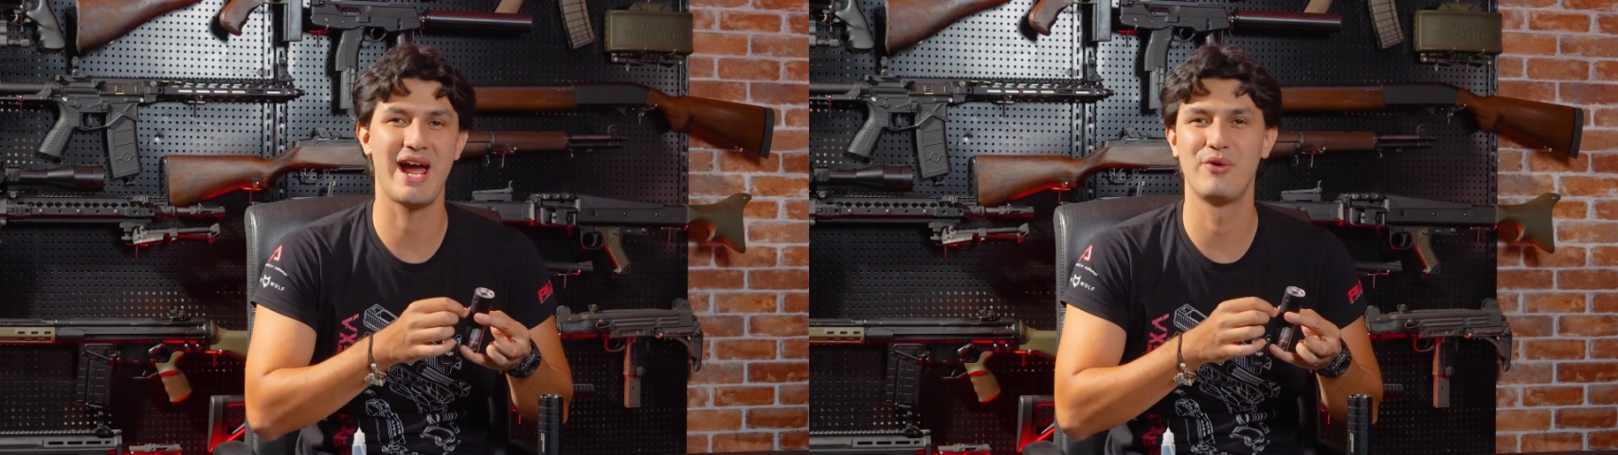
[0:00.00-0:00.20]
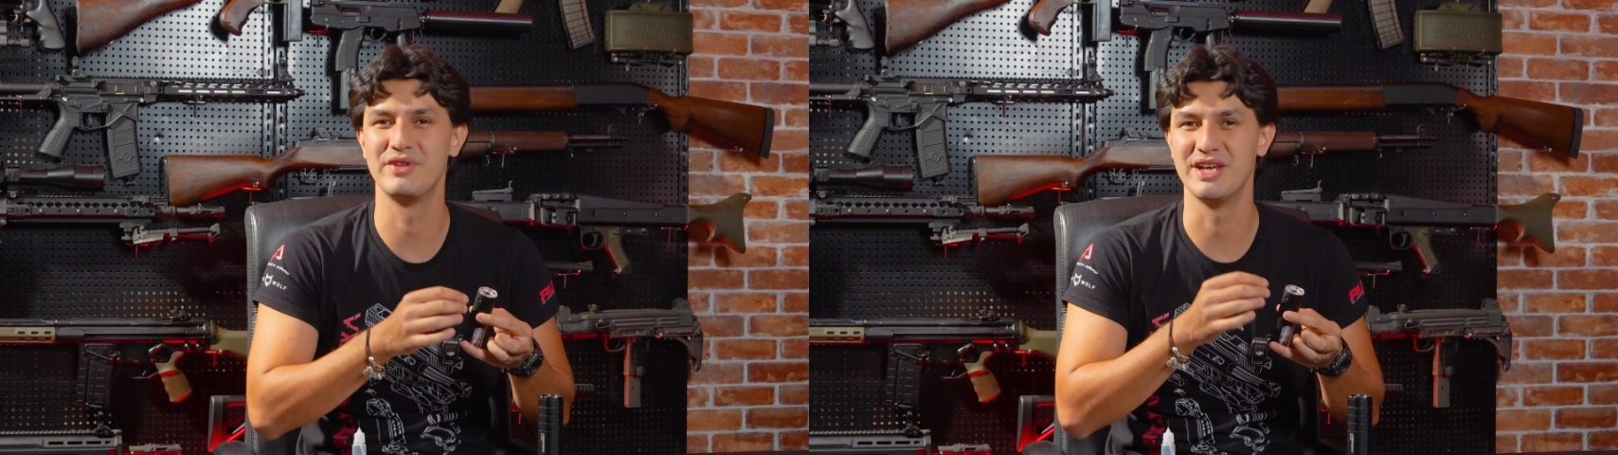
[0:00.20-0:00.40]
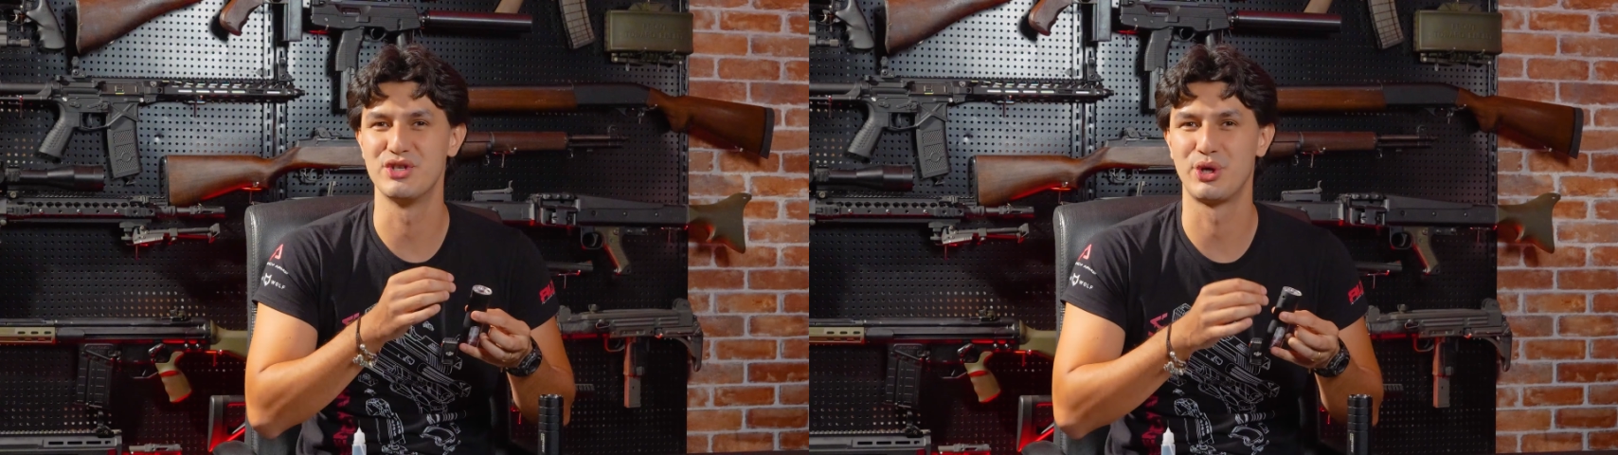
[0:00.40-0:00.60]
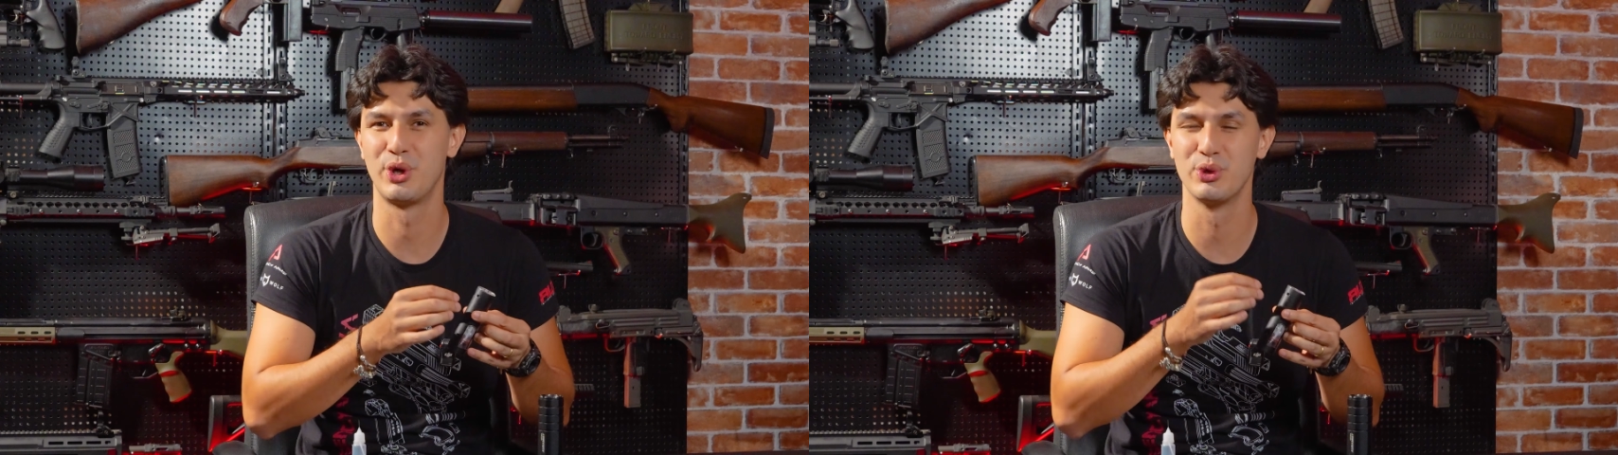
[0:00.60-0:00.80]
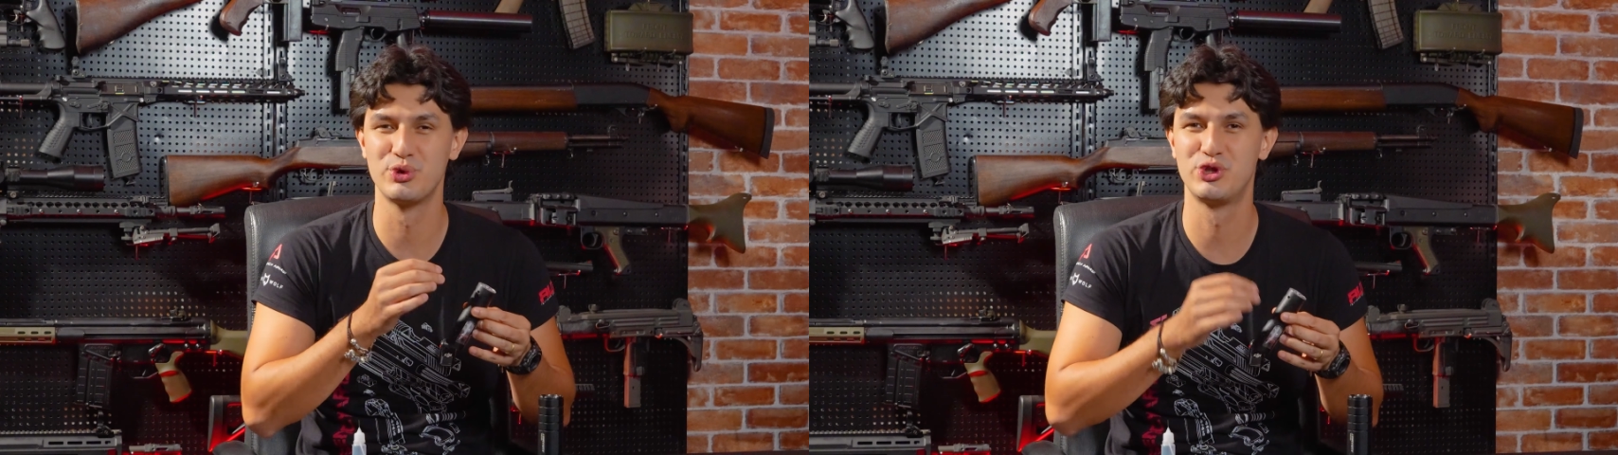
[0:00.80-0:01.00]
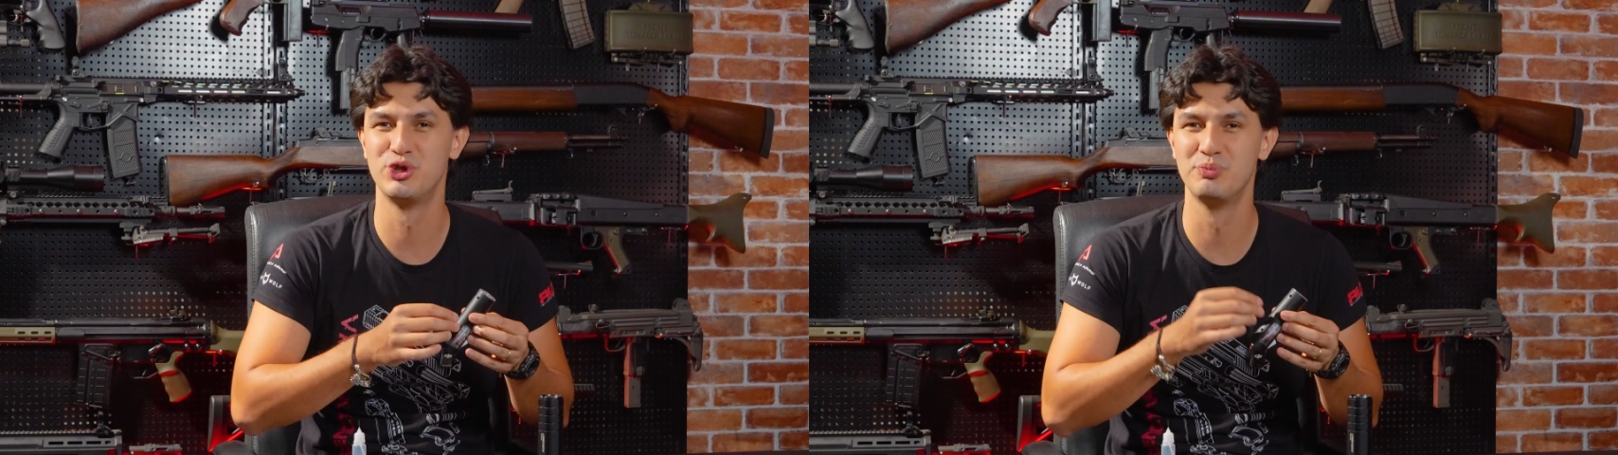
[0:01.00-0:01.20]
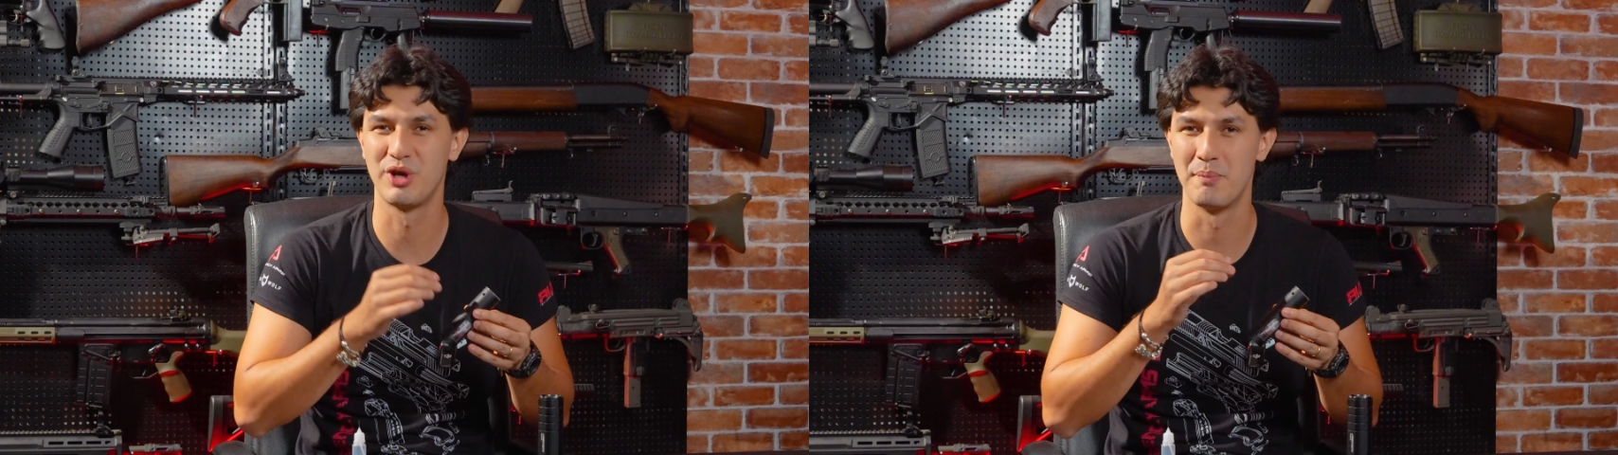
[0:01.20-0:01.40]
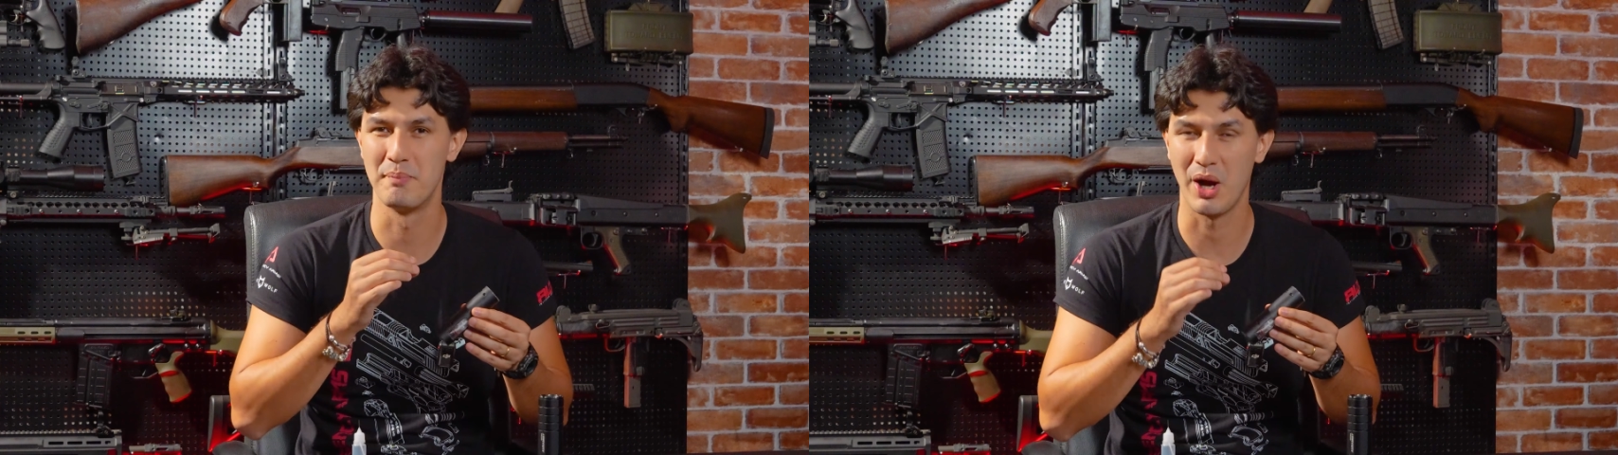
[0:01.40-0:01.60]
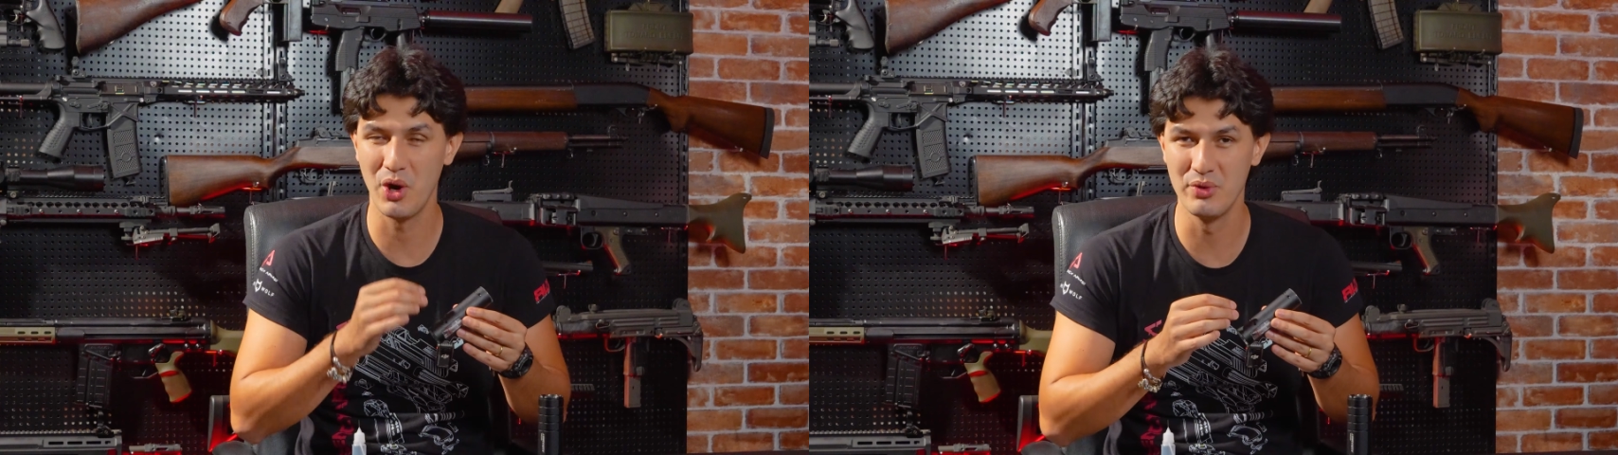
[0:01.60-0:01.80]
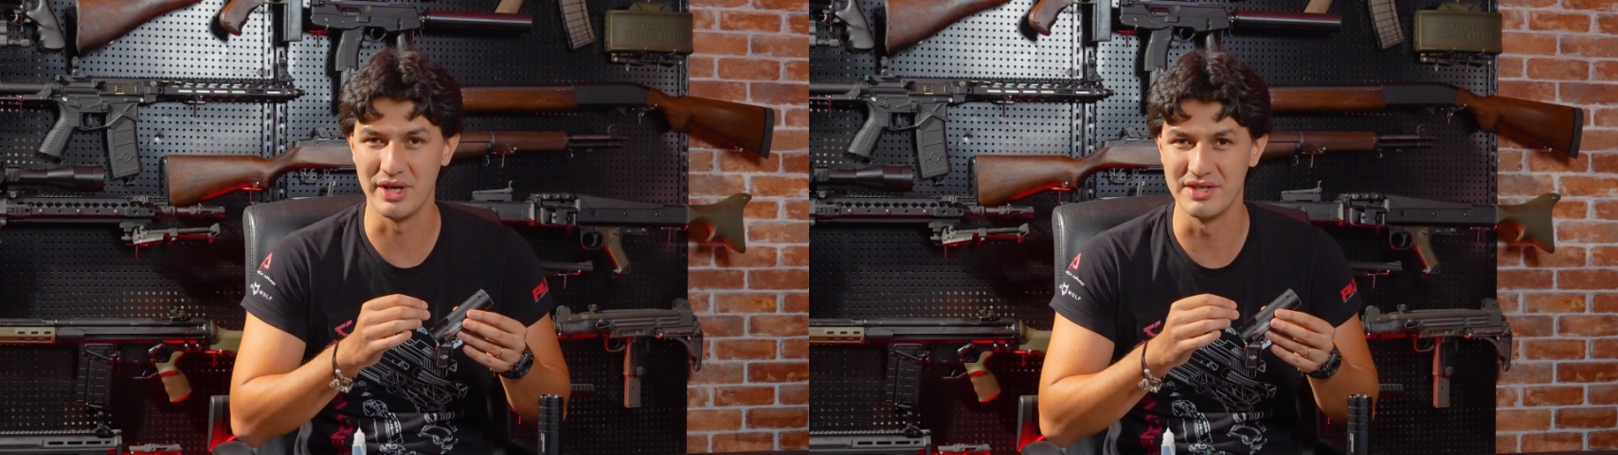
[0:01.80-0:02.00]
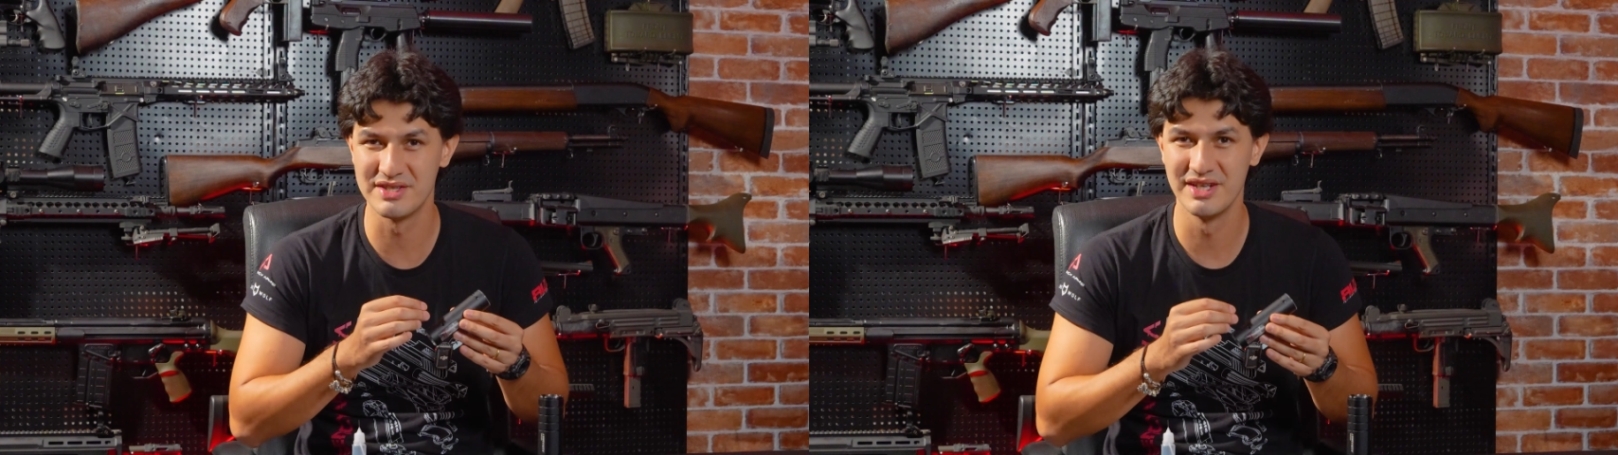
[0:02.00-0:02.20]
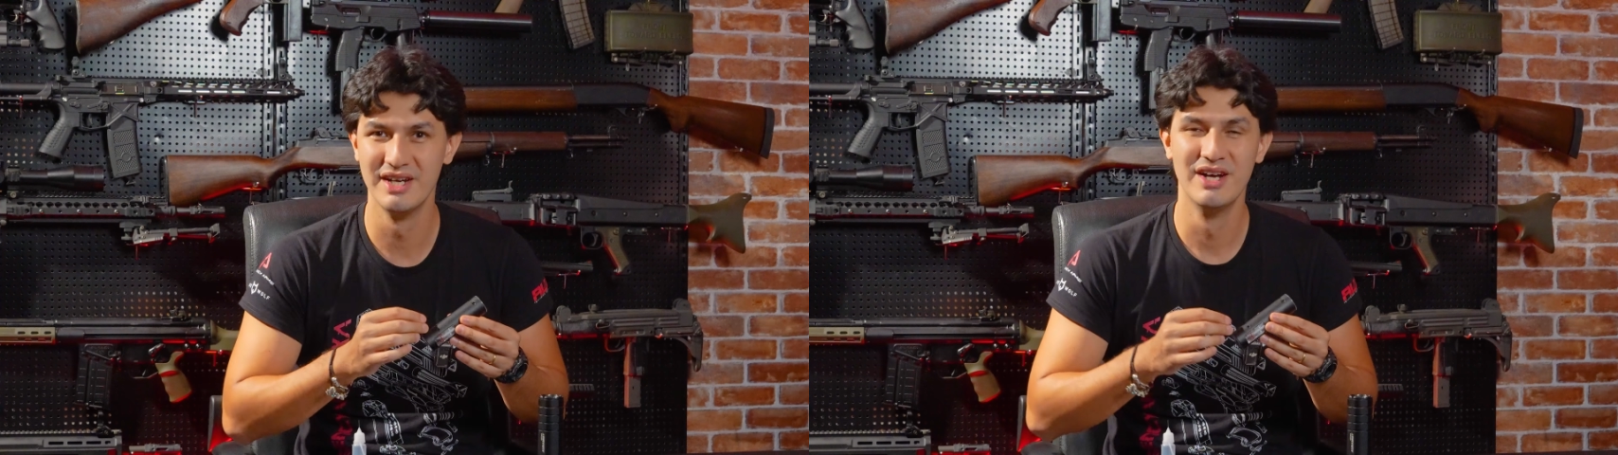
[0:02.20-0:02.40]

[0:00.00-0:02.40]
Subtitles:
out the internal tube components